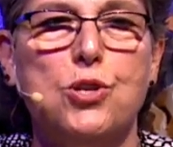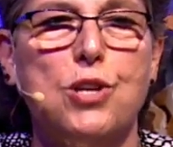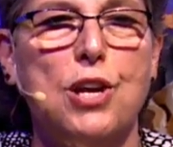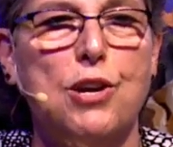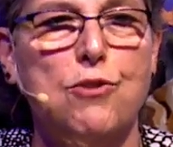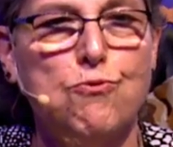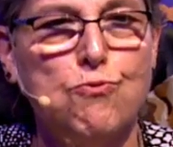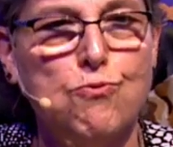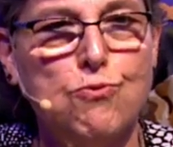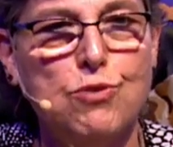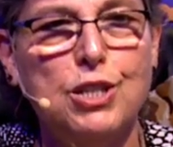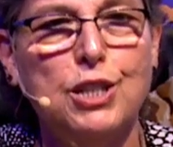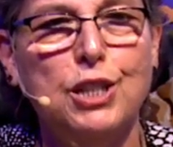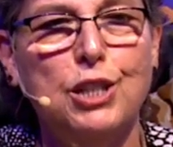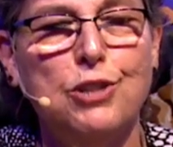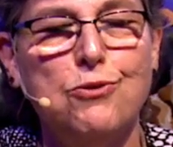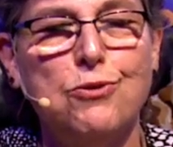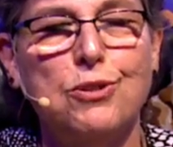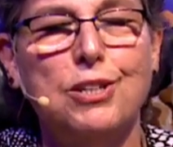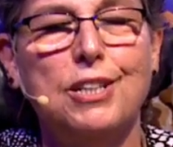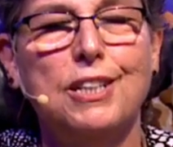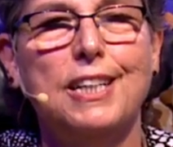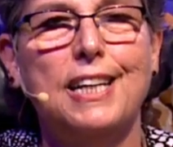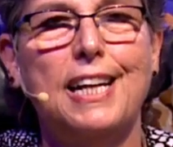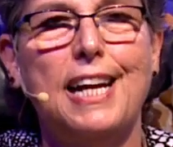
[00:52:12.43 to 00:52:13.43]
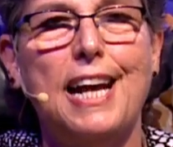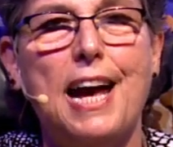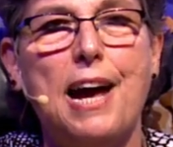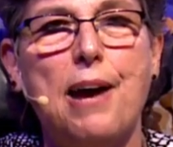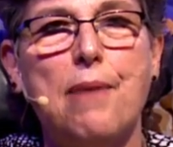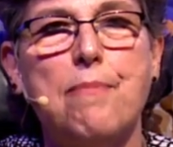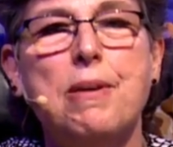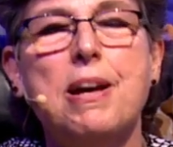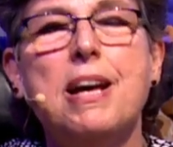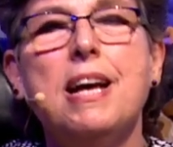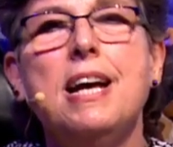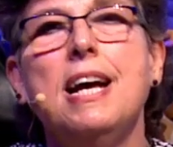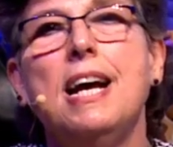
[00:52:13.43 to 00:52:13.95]
I really, really am.
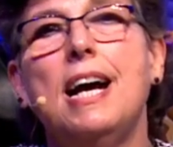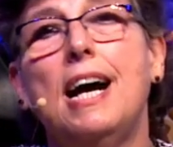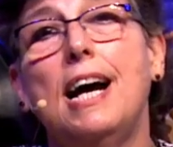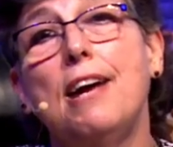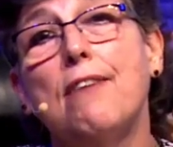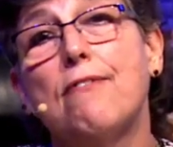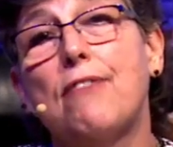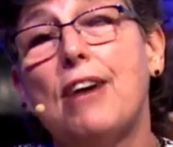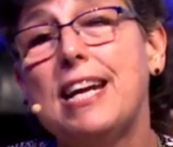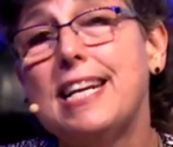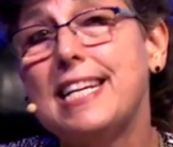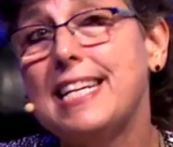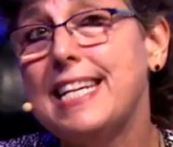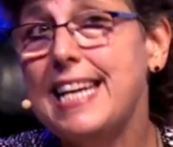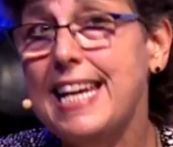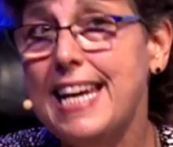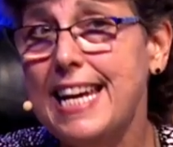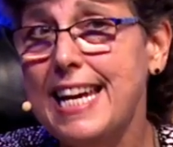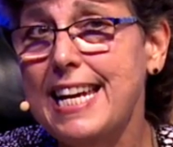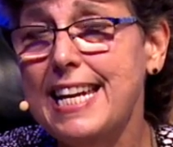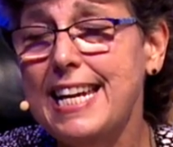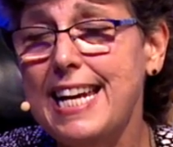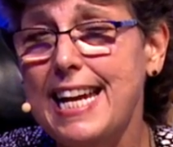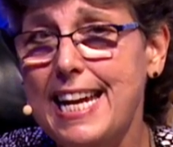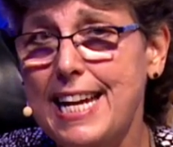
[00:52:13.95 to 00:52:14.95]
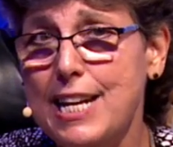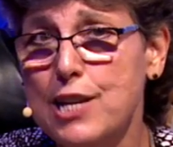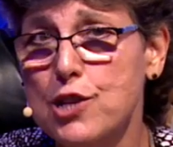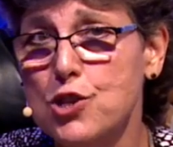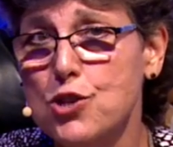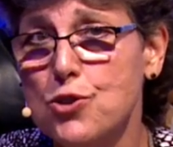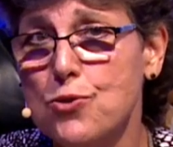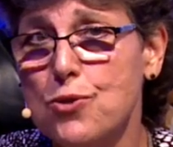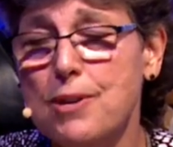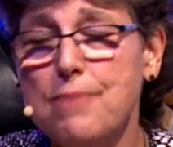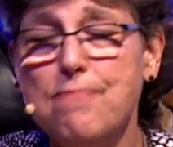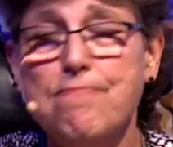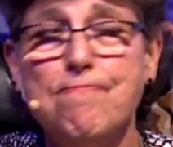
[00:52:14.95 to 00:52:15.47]
If I can't
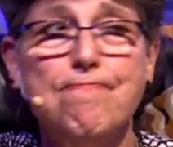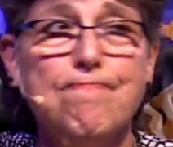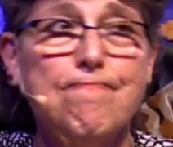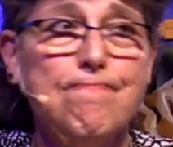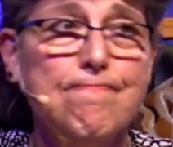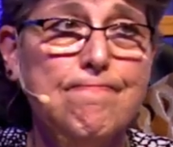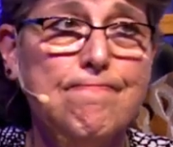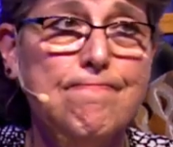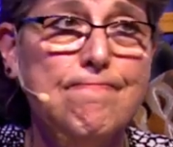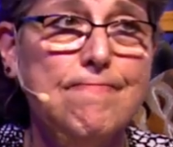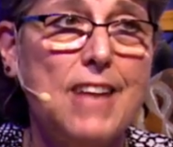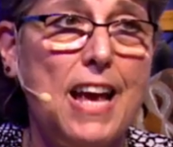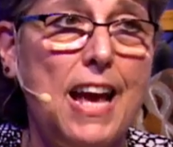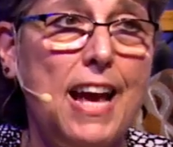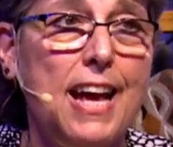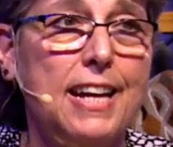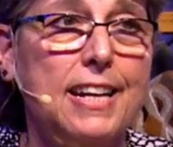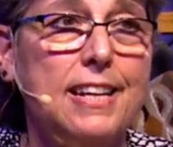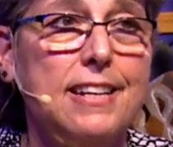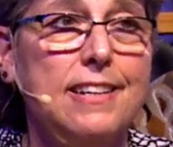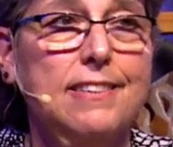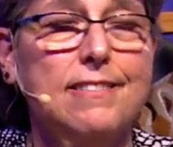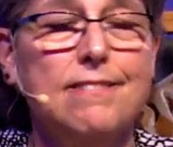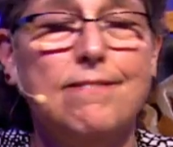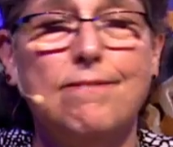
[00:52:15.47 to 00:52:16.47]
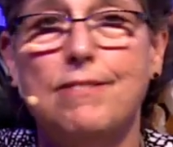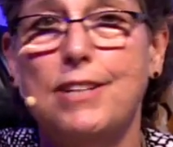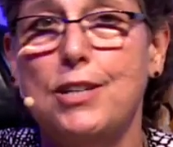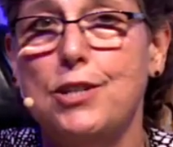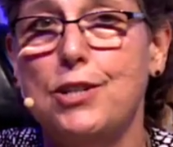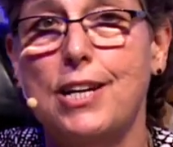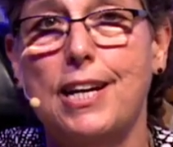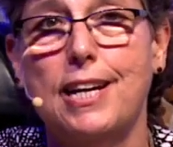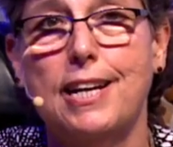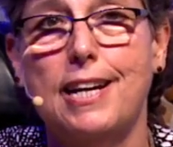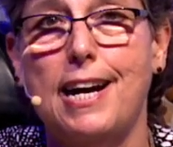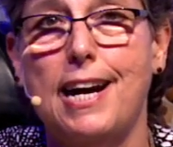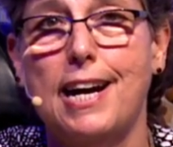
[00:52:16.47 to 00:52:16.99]
answer it, hey, then you
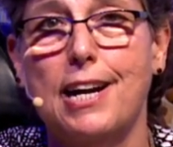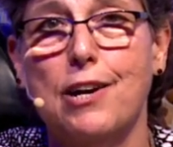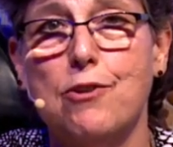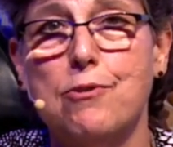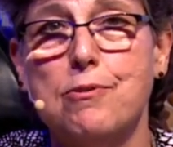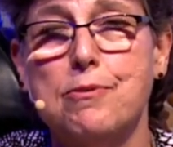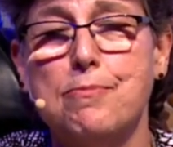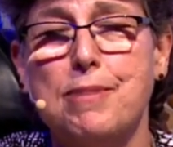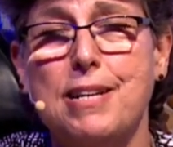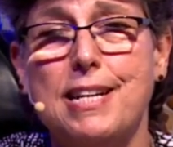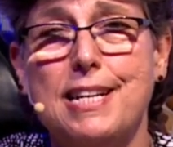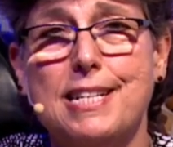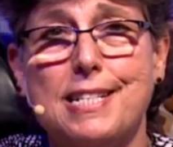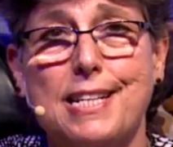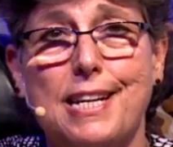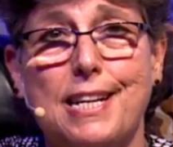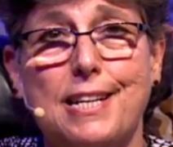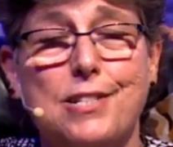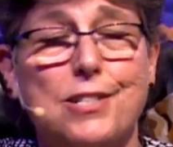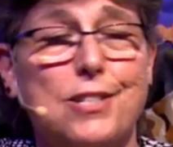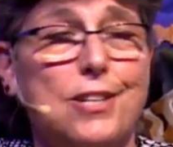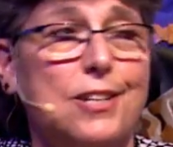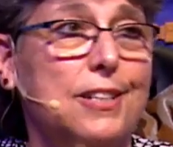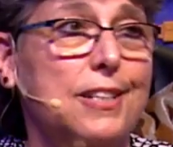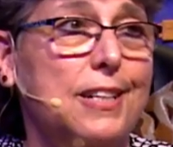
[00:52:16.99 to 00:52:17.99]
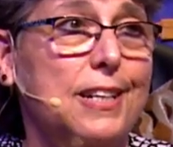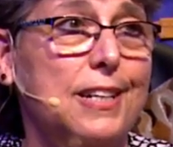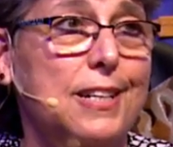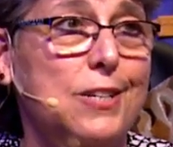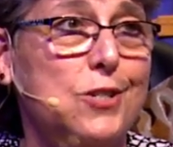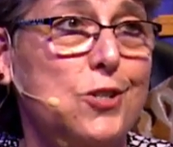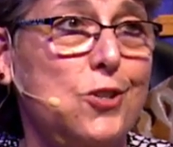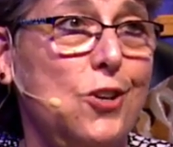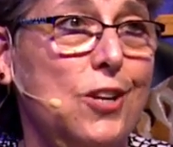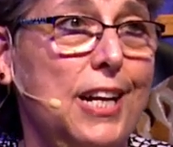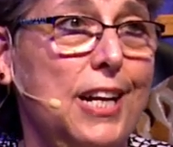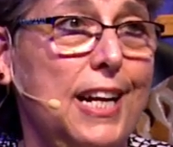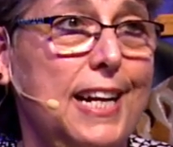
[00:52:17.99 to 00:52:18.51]
got to hire me as a consultant. That's
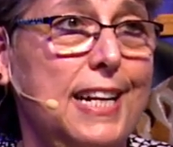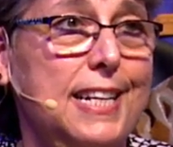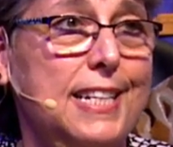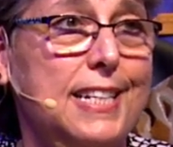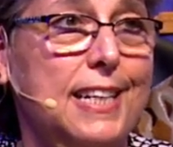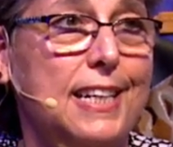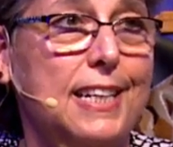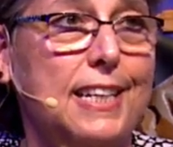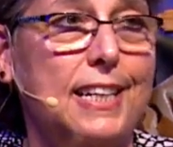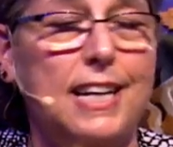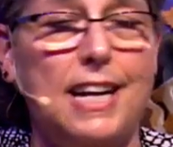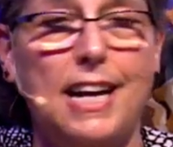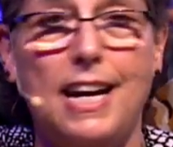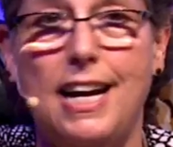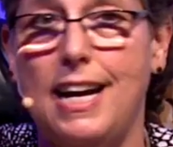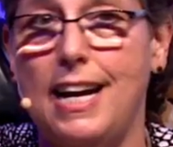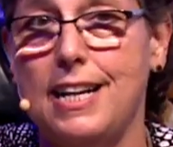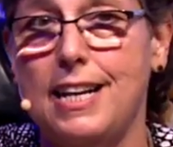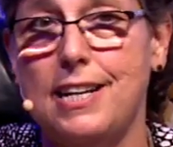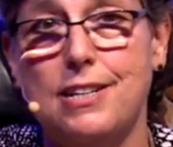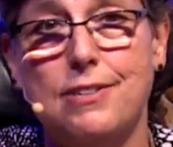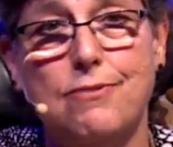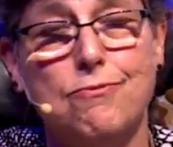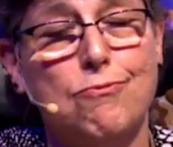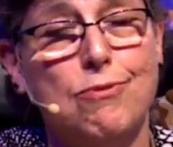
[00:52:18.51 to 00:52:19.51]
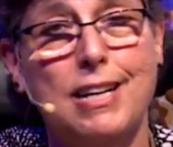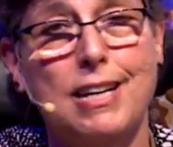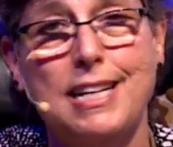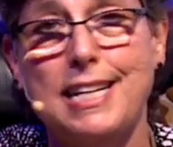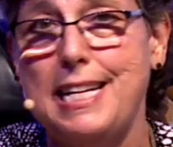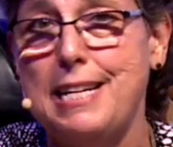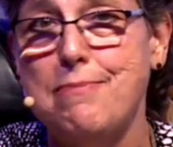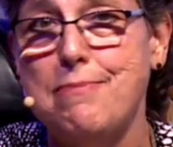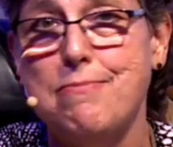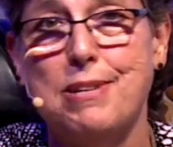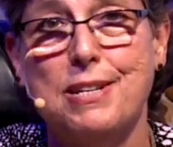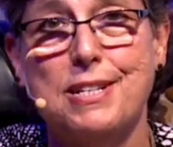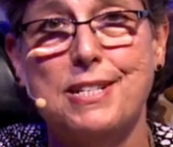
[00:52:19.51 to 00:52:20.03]
all I can tell you. I write
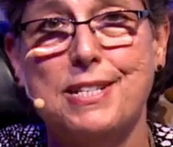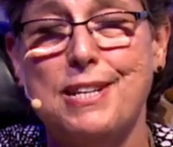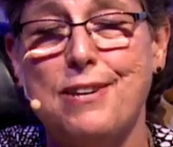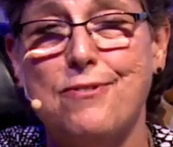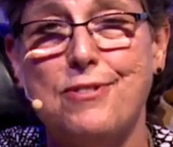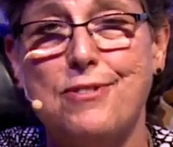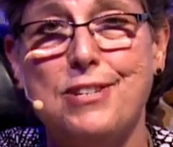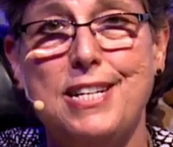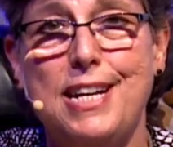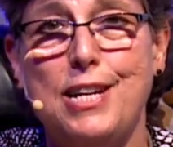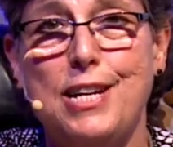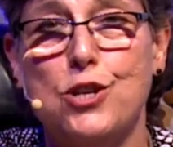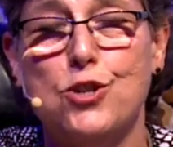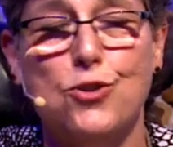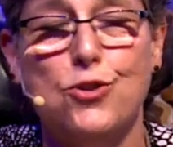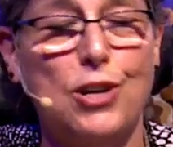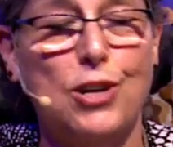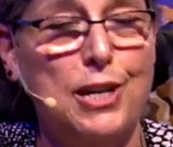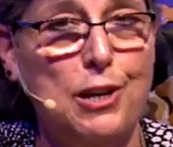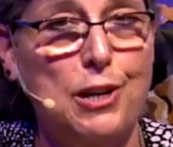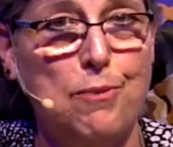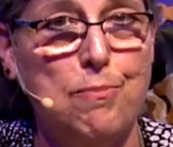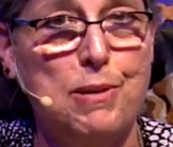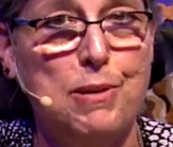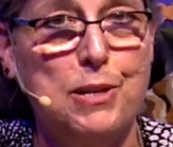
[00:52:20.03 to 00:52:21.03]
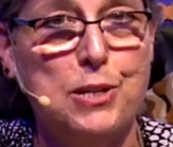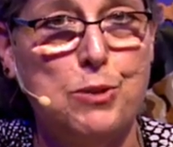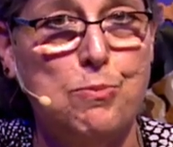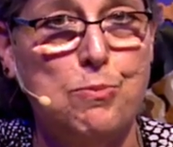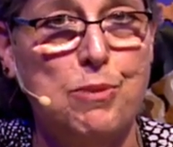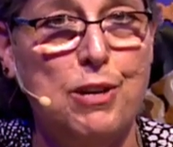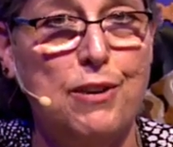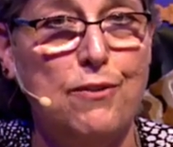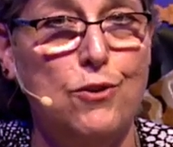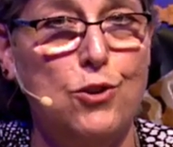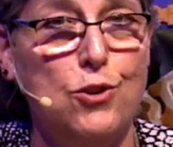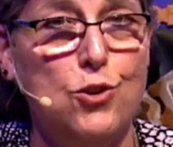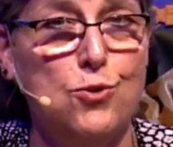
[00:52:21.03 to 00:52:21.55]
emails every day to try to help as
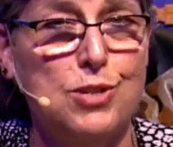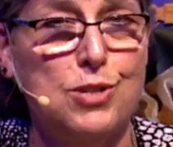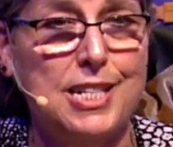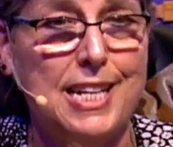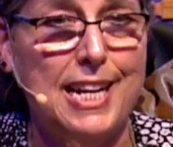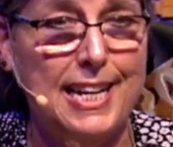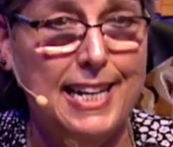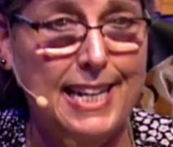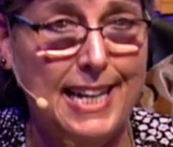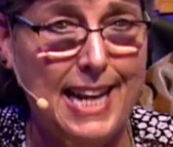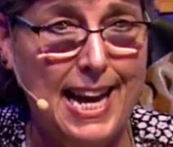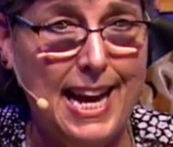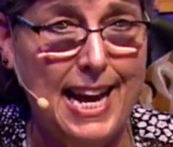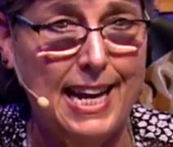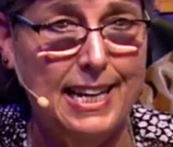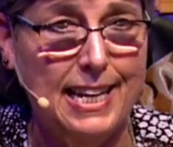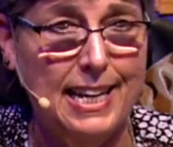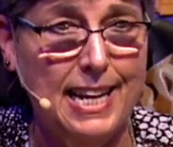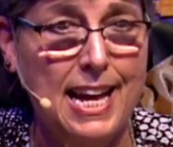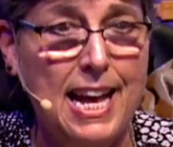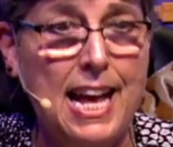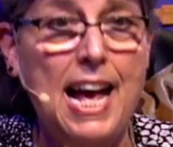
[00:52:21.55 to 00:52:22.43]
many of you as I can.